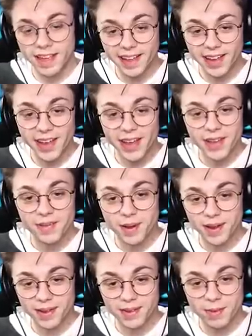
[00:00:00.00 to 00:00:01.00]

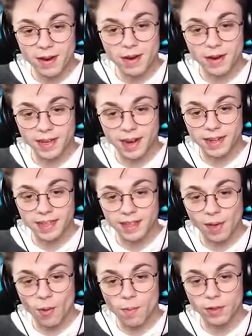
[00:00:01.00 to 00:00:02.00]
Wait, wait, can I get
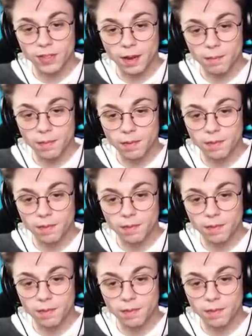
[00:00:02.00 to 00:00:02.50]
that one more time?